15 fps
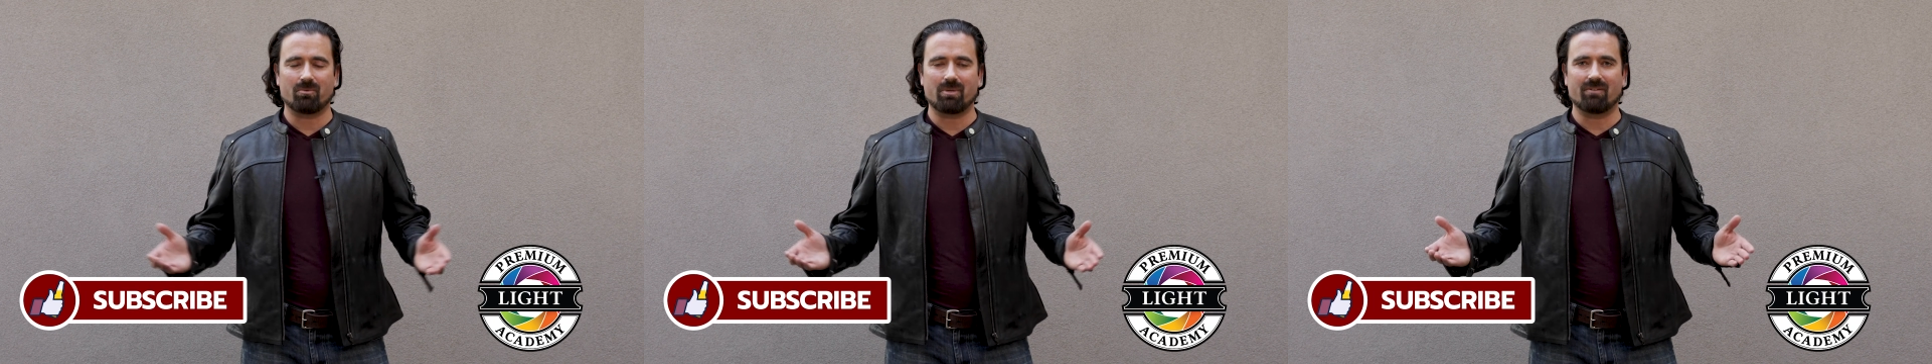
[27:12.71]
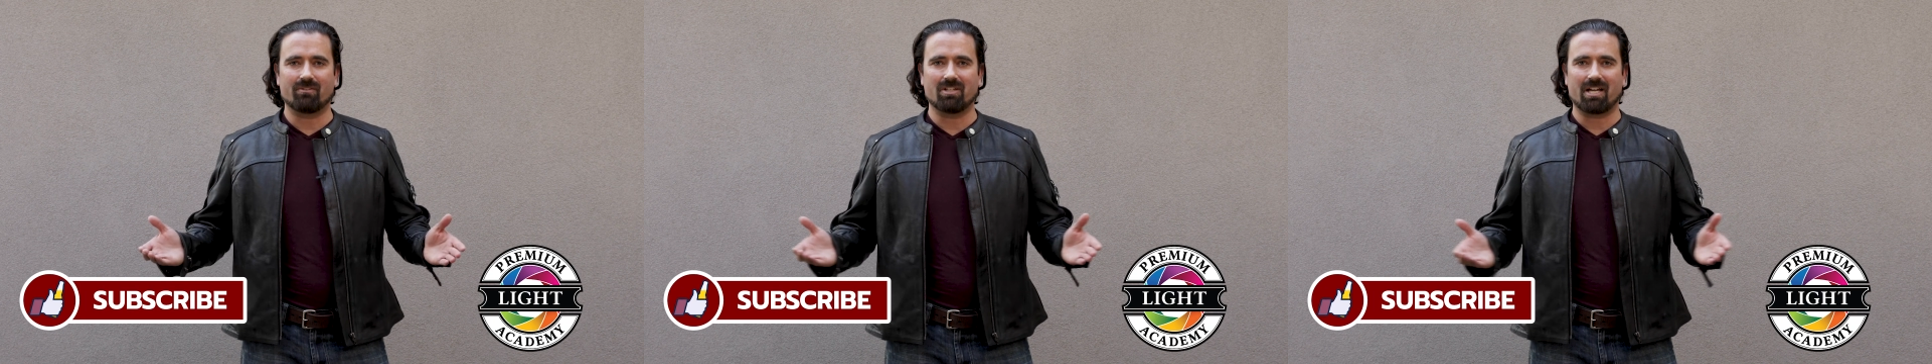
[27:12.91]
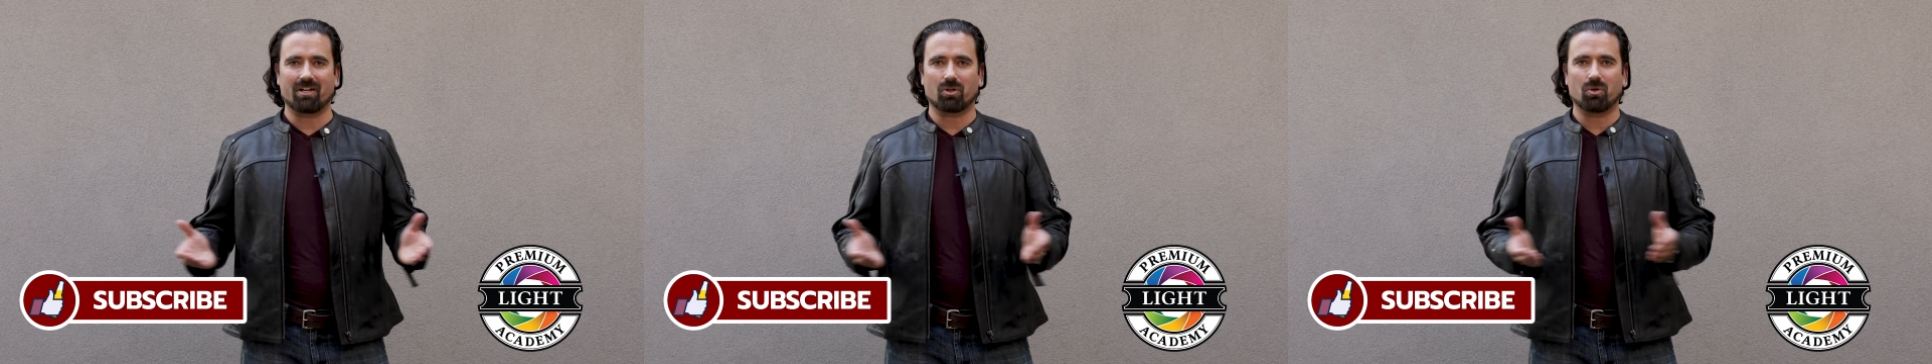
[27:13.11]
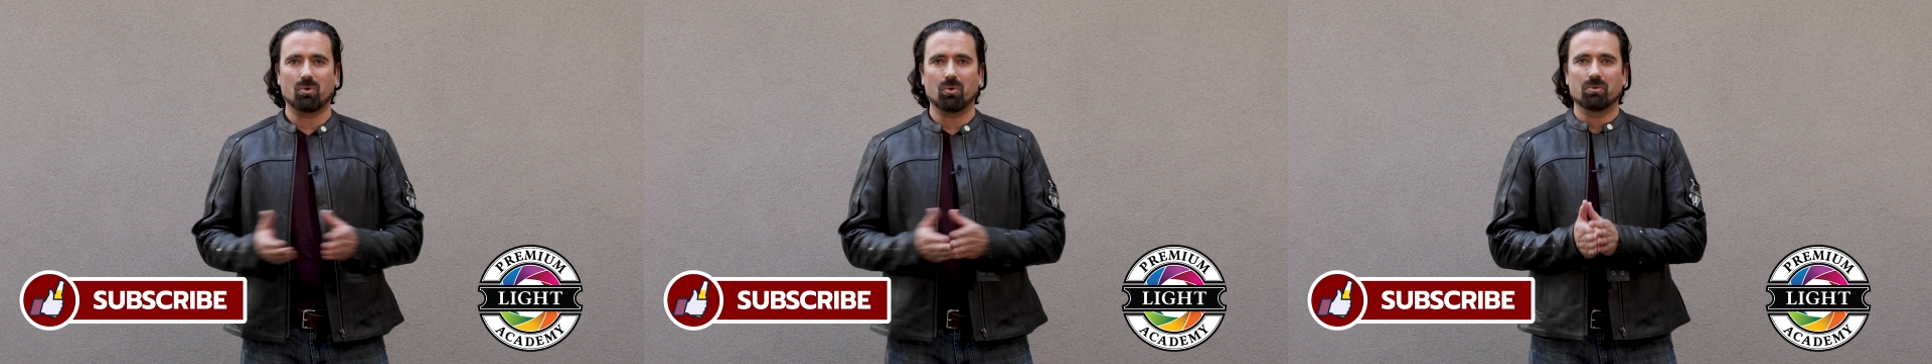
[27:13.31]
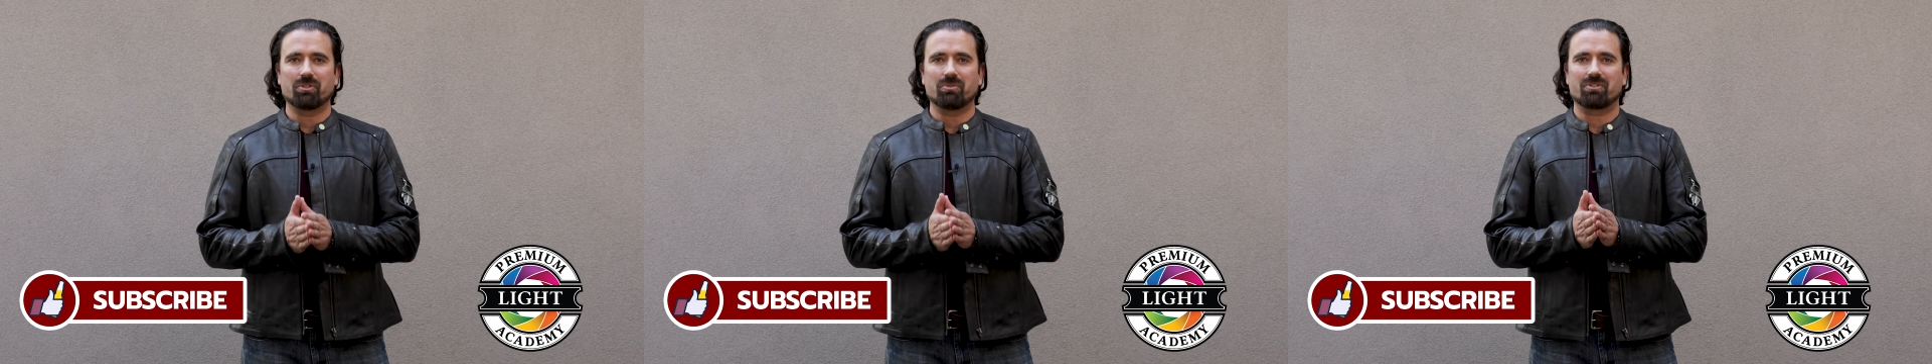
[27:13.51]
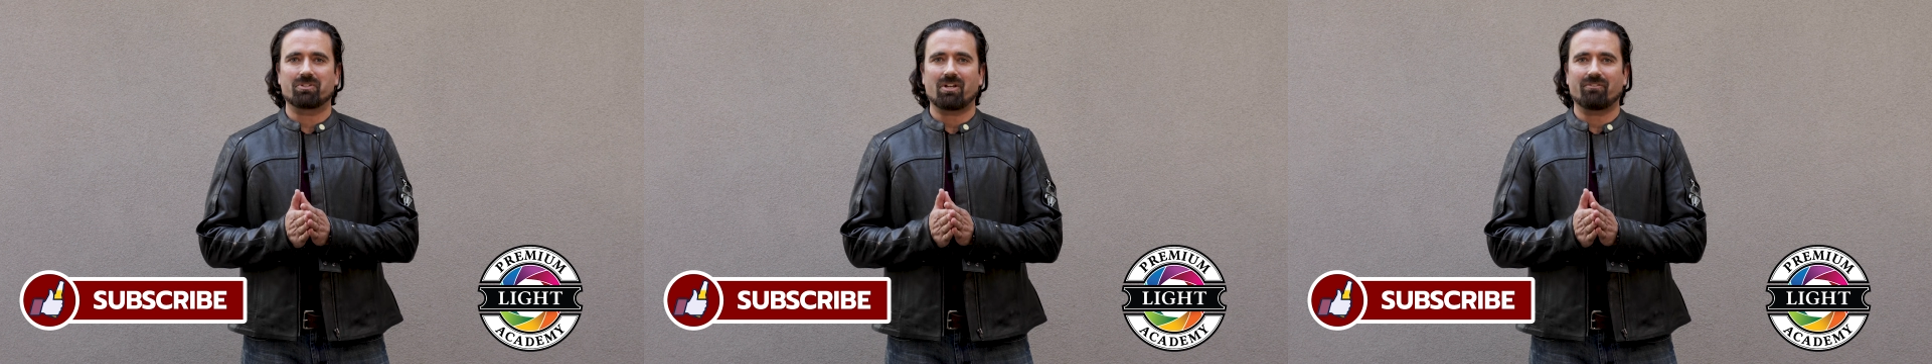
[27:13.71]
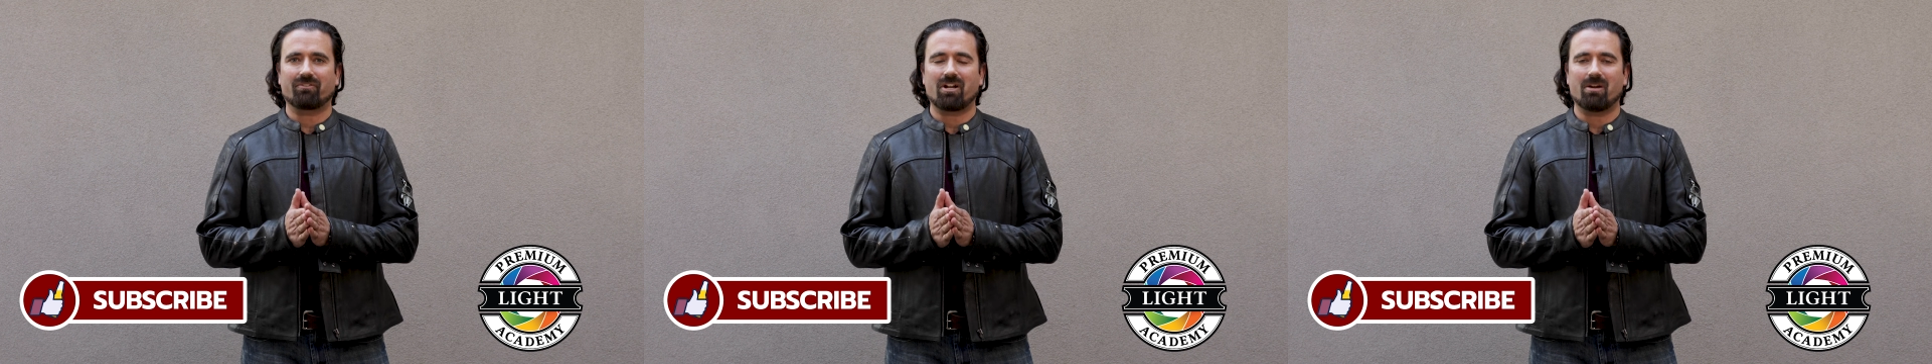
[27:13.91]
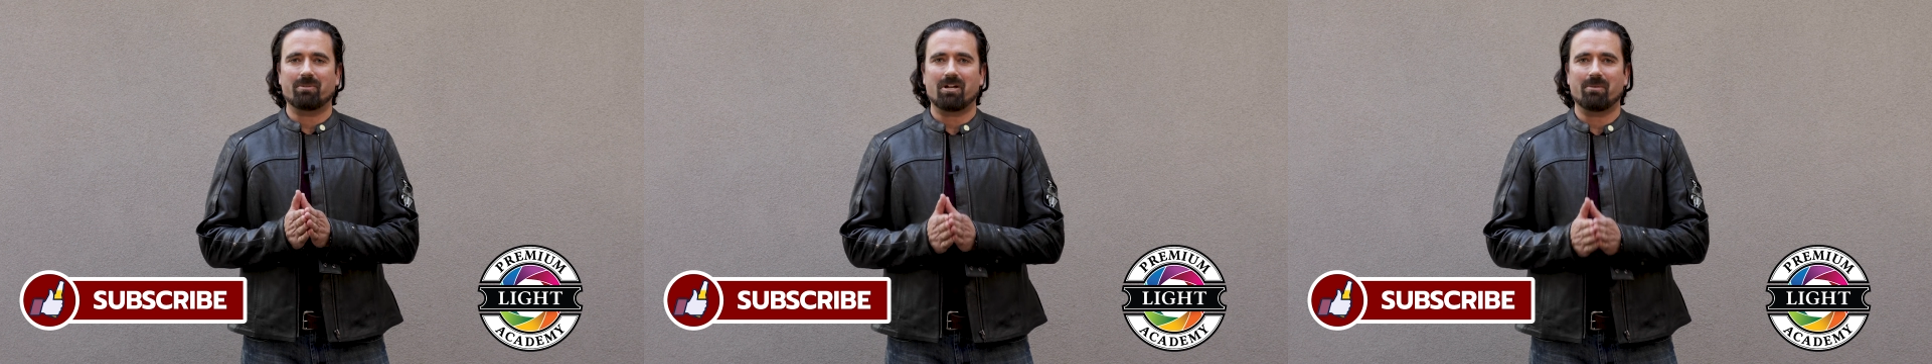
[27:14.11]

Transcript: We have a lot of cool new stuff coming